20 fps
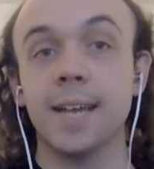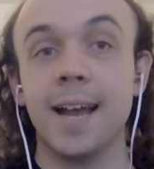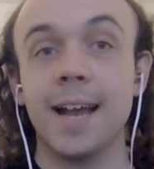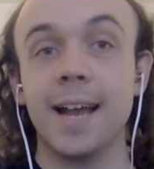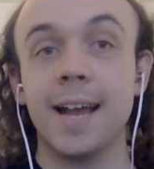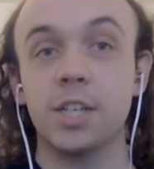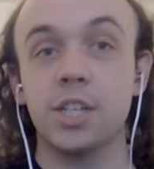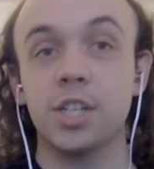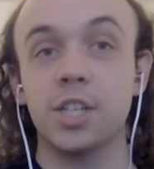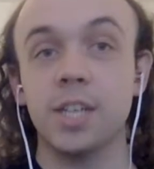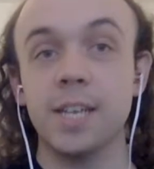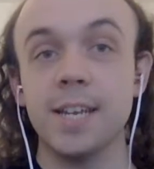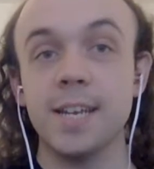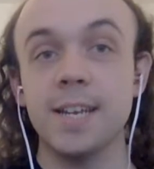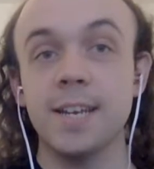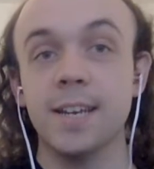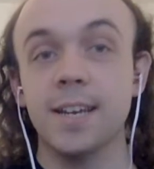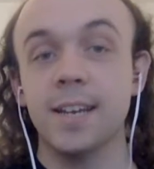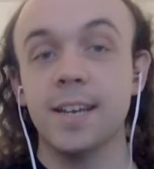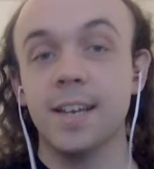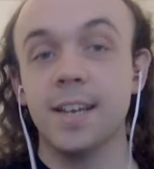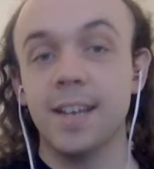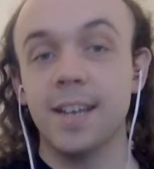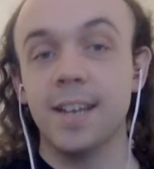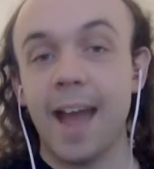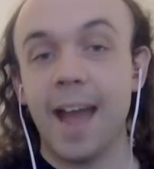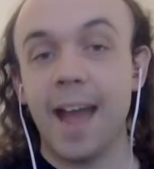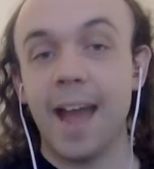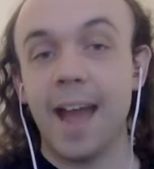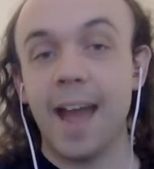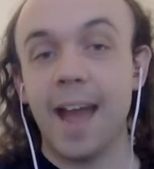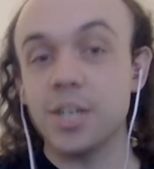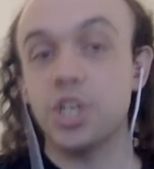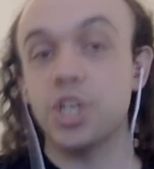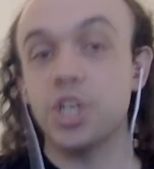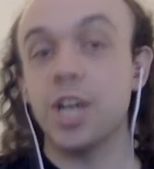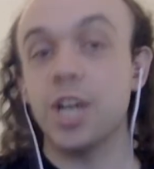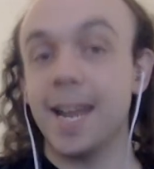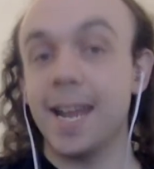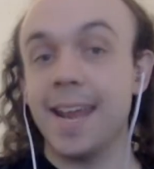actually having
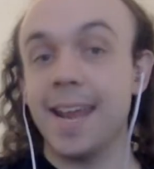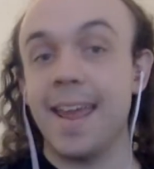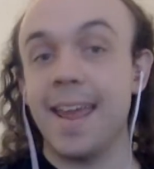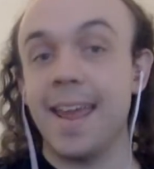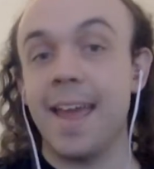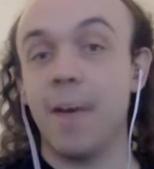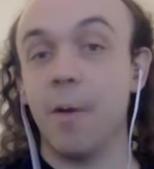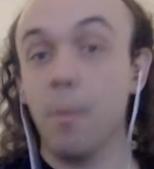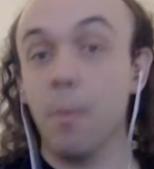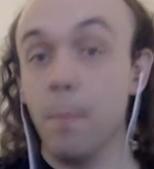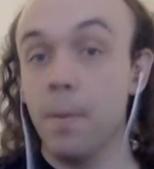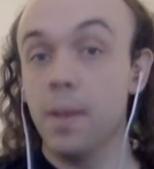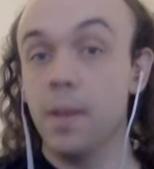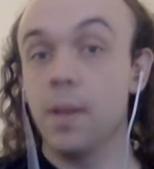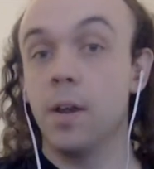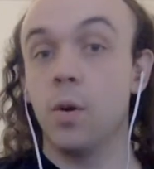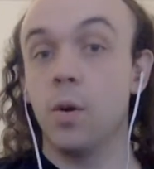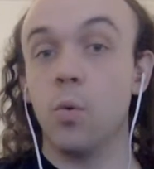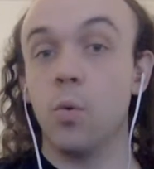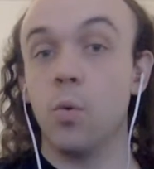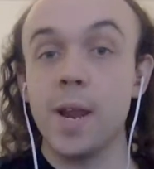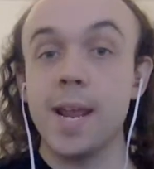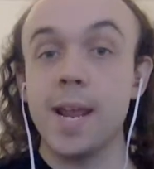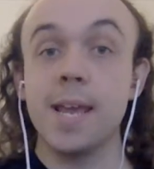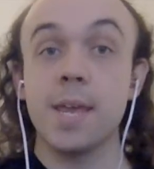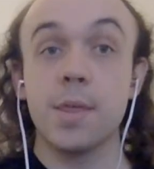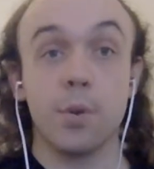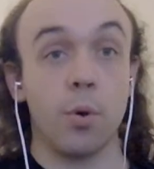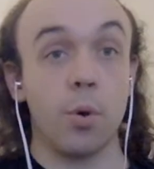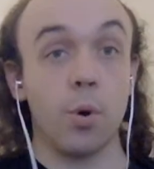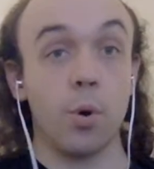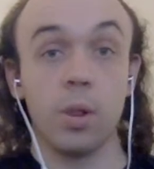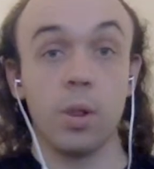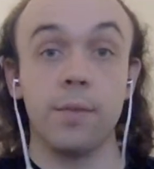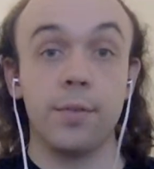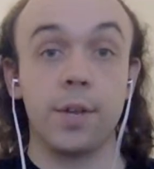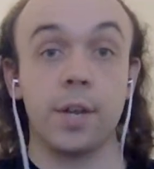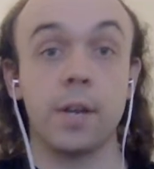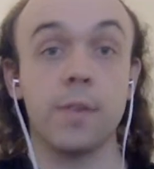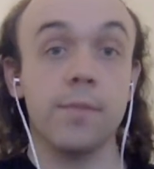chat help with all
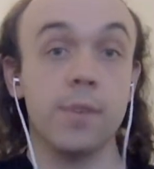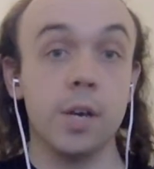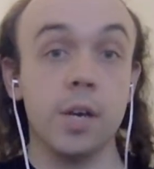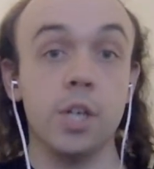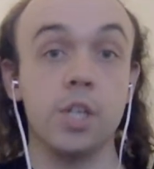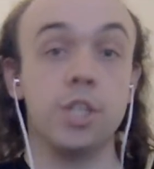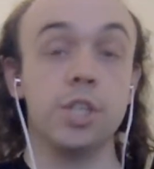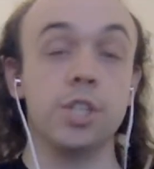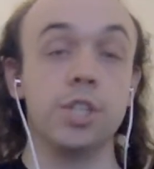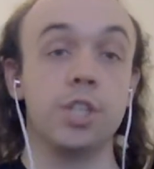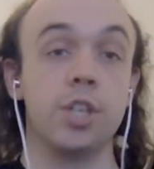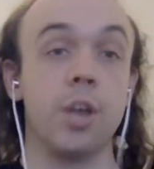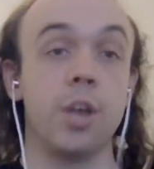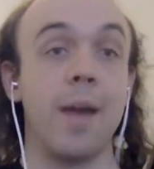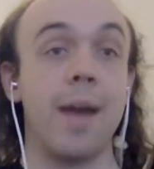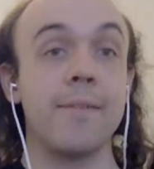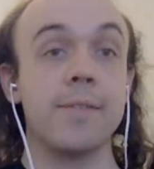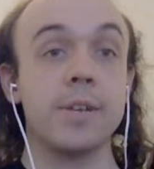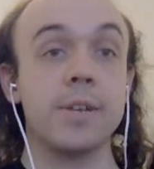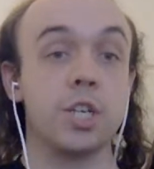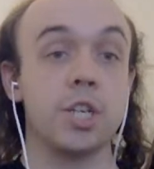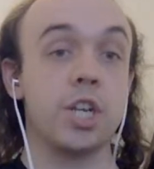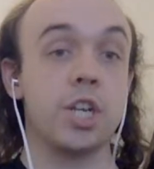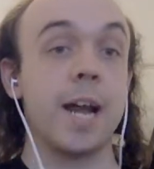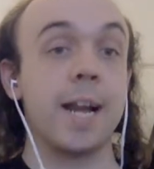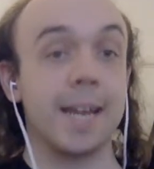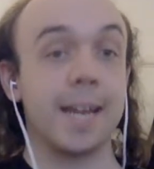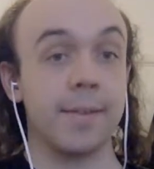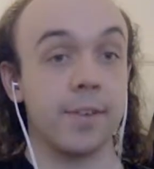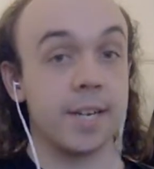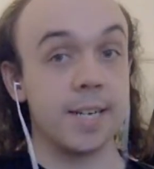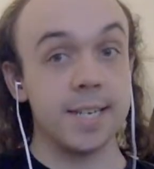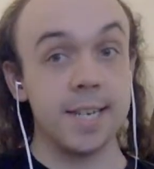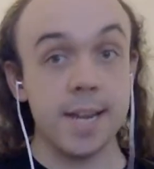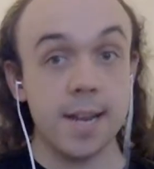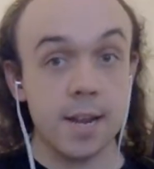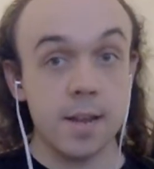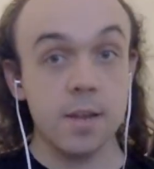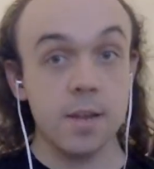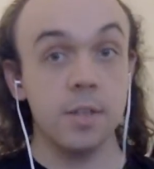of the conversions. So having chat give
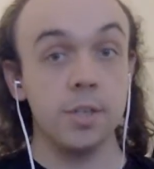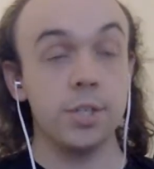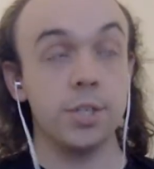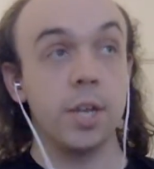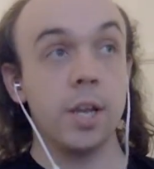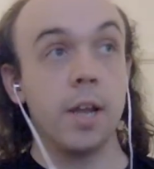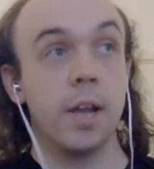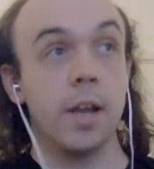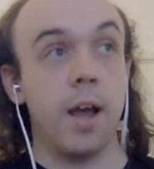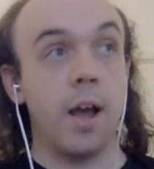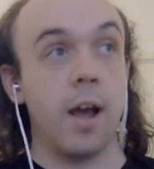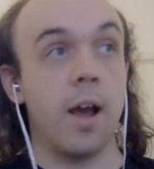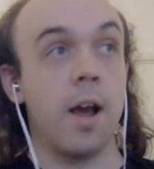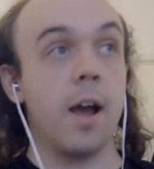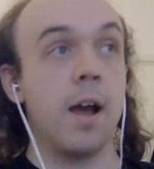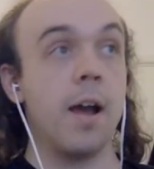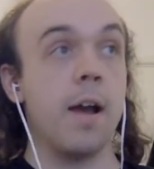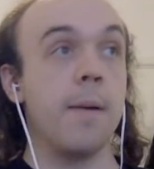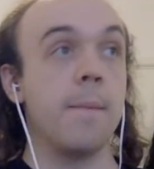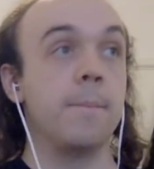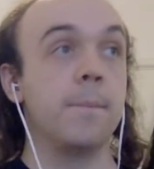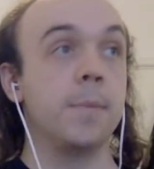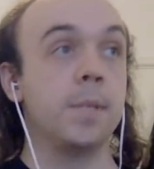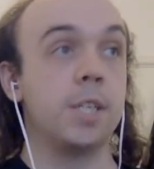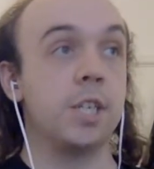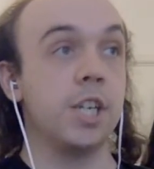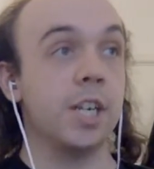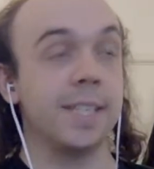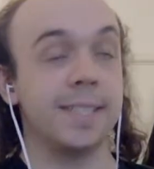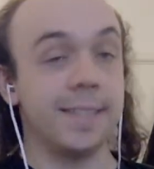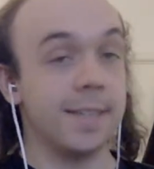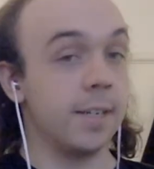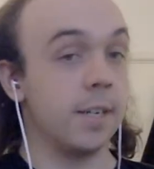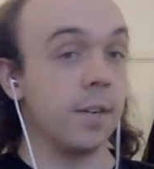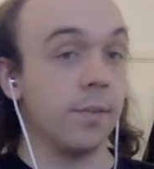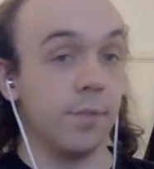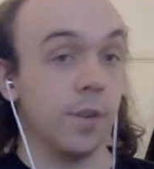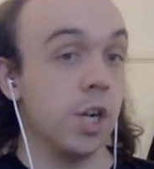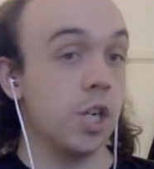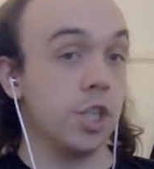ideas, suggested
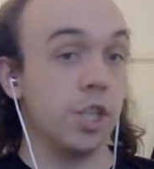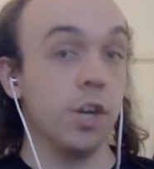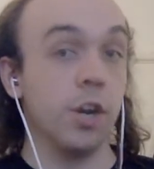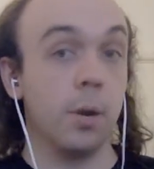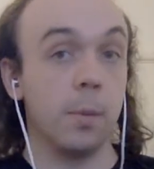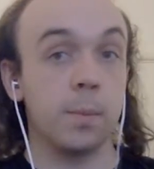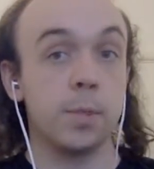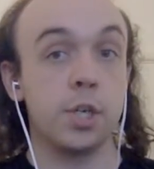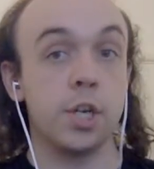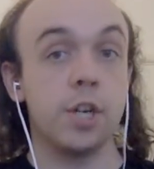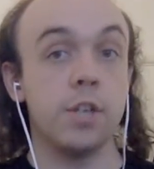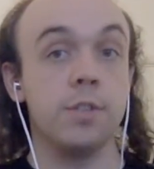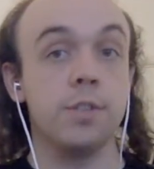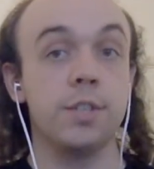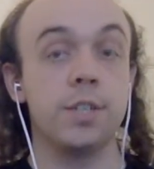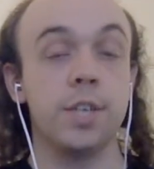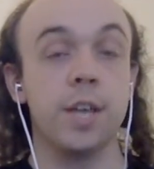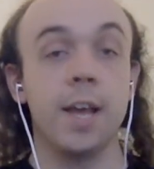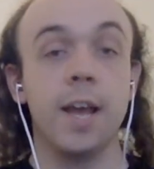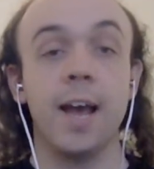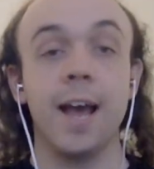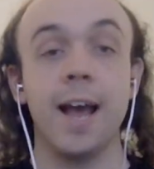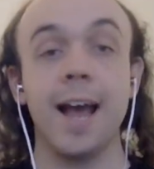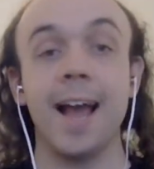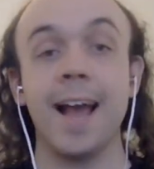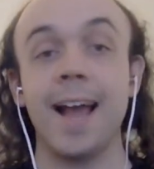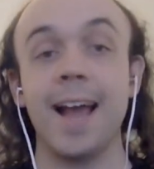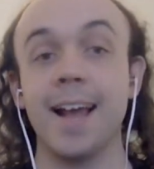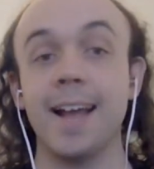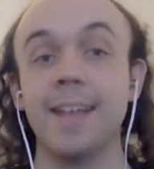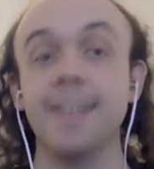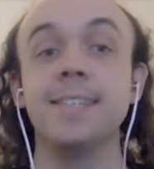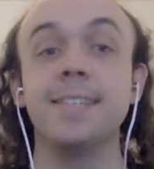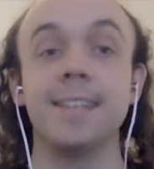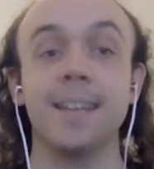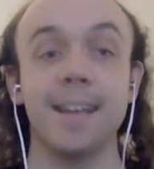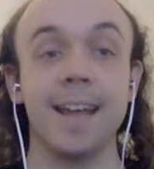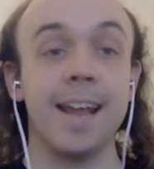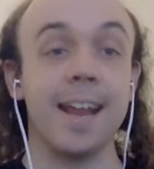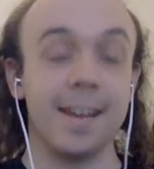conversion options, and
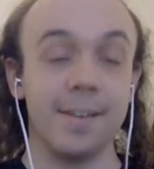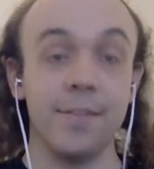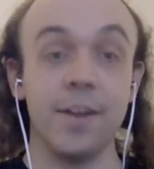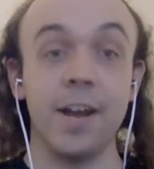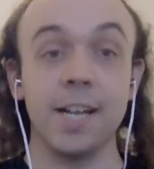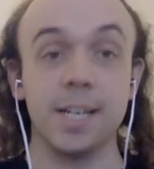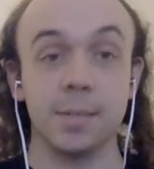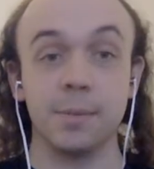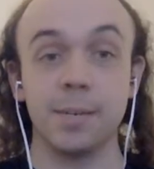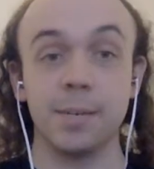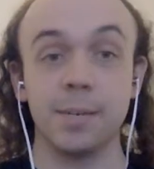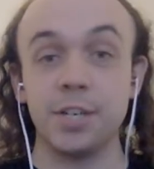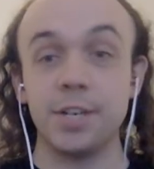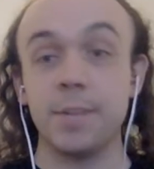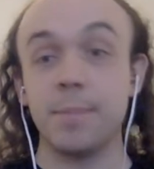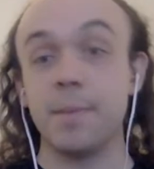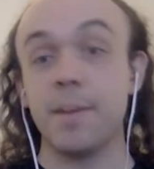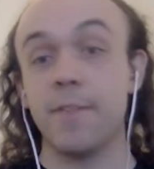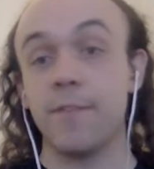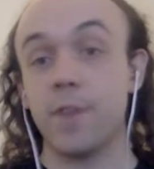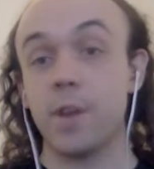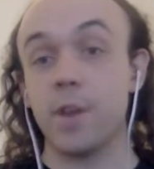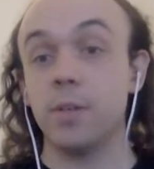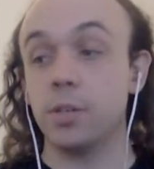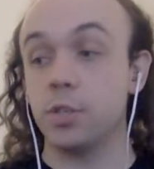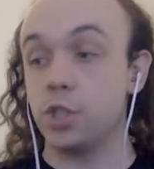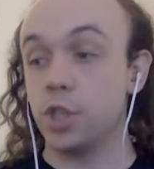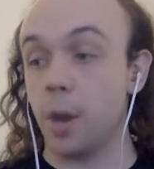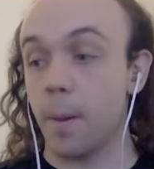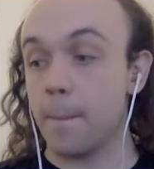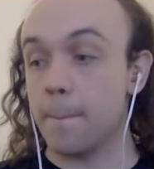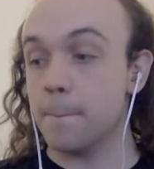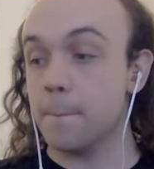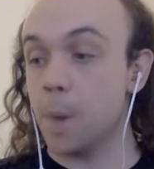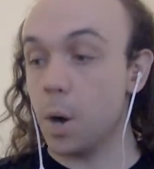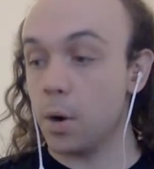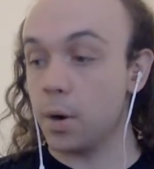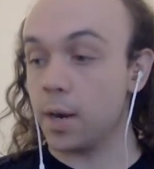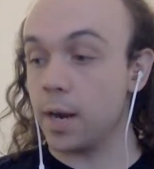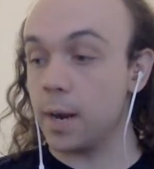in fact someone actually did me a Photoshop
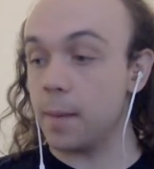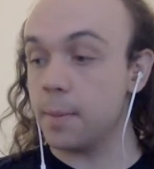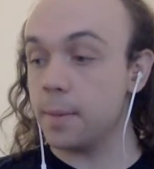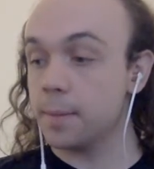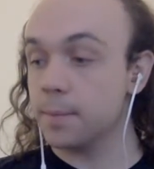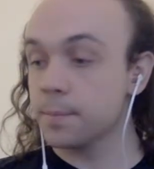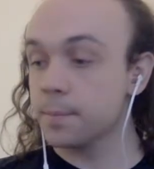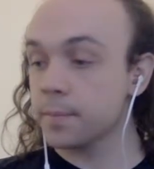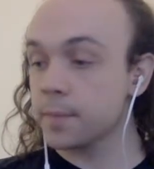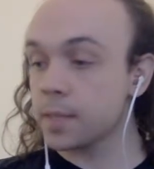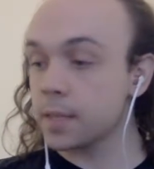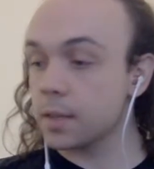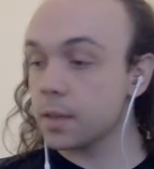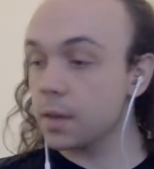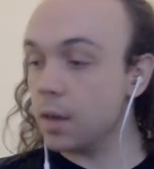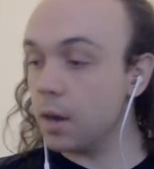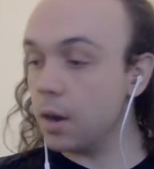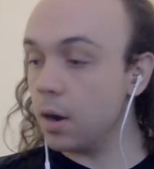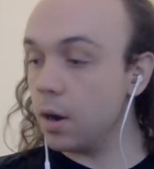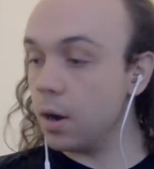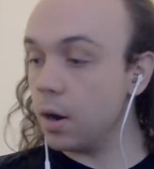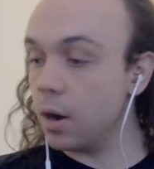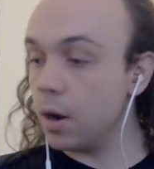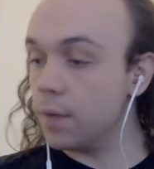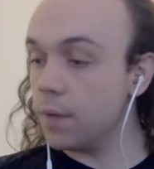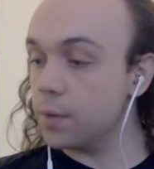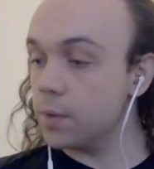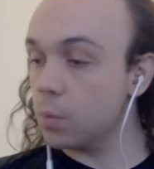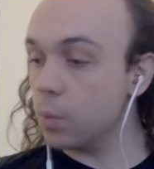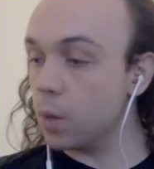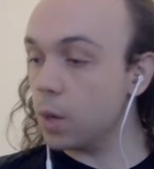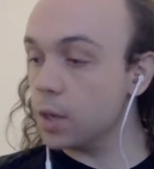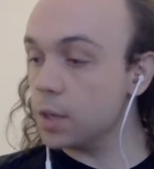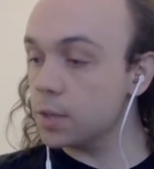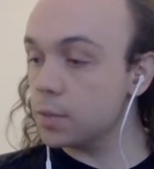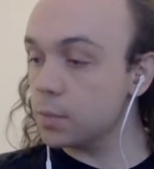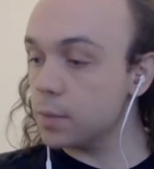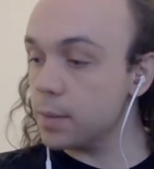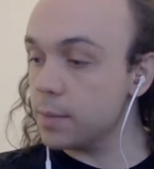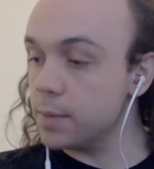mock-up of
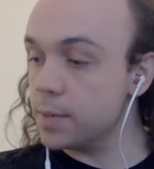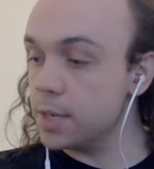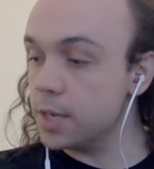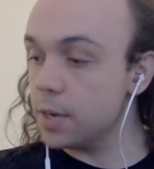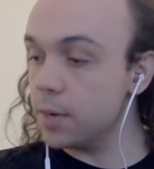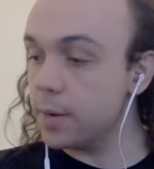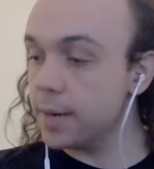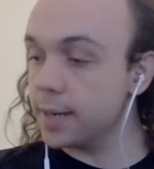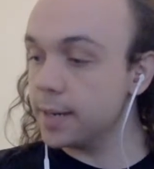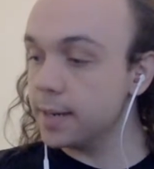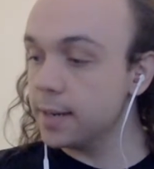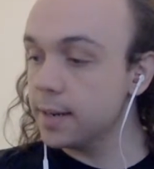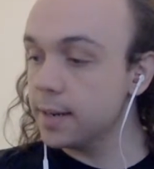what we were doing.